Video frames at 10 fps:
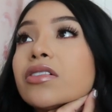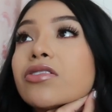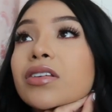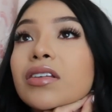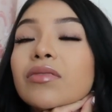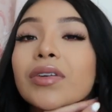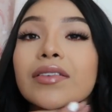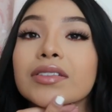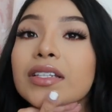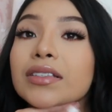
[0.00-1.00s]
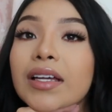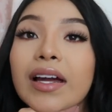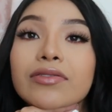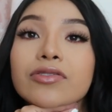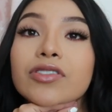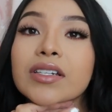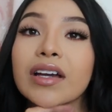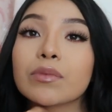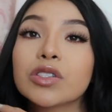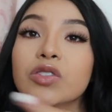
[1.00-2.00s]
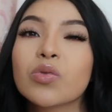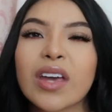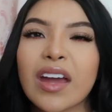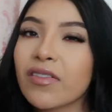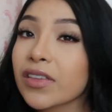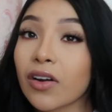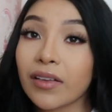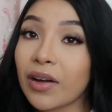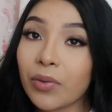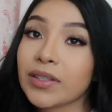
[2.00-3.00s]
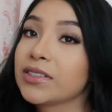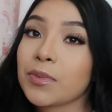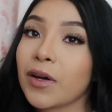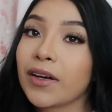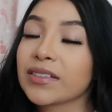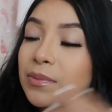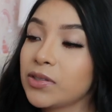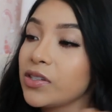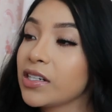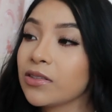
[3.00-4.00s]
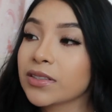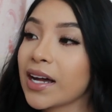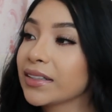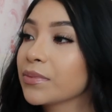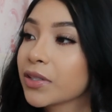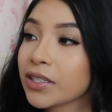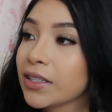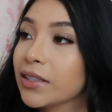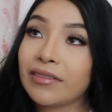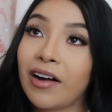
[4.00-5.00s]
drinking whatever teas I have to drink. I'm just doing everything all at once, to be honest. I'm still eating those goddamn cookies.